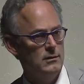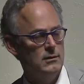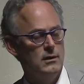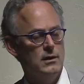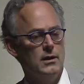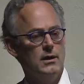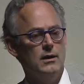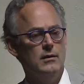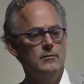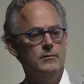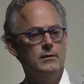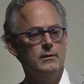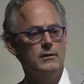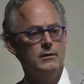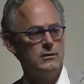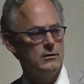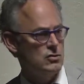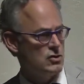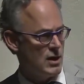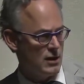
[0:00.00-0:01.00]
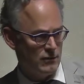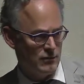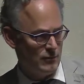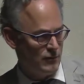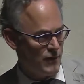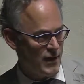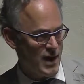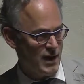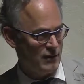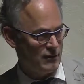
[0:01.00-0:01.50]
um, to check some
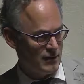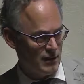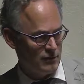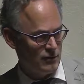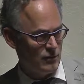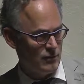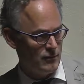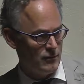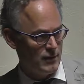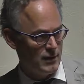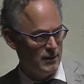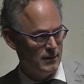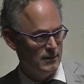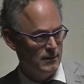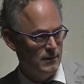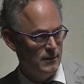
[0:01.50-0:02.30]
facts, that sort of thing.